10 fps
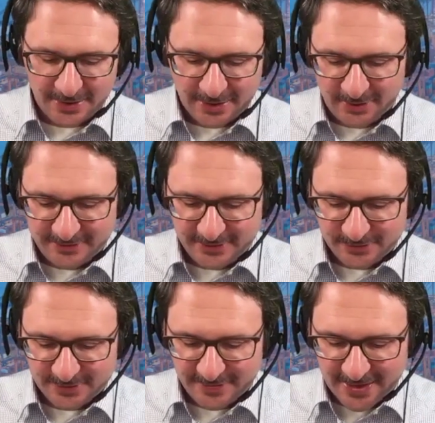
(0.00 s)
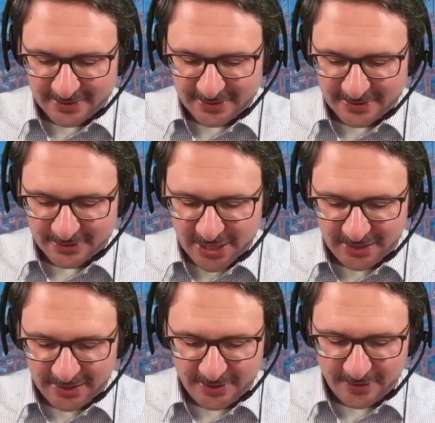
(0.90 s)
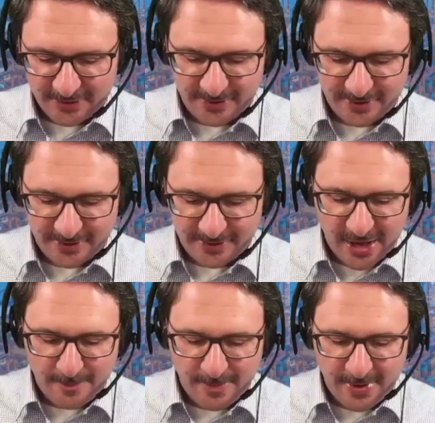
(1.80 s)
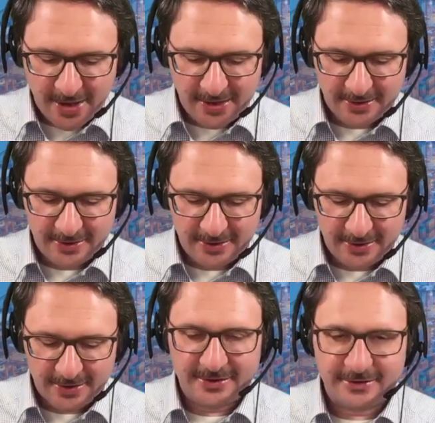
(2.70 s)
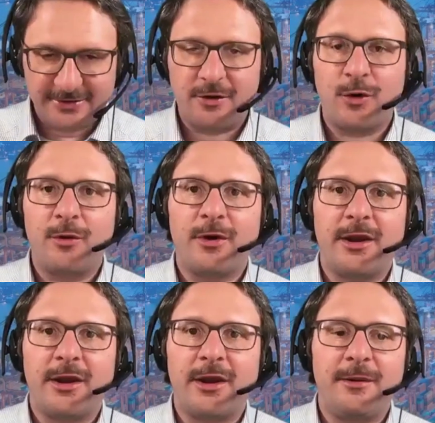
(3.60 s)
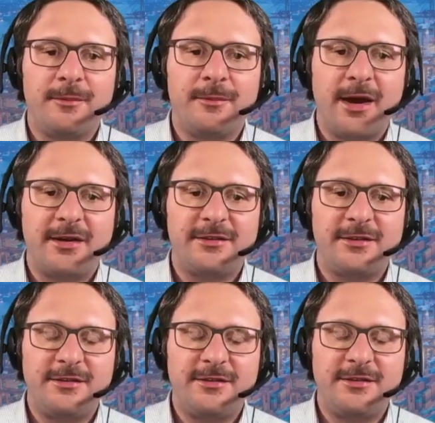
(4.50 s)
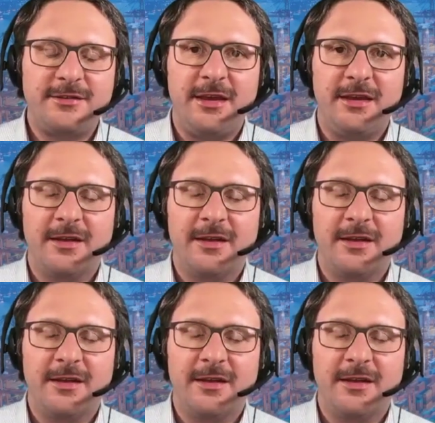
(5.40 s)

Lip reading: and please use that channel here, MA9711-CE.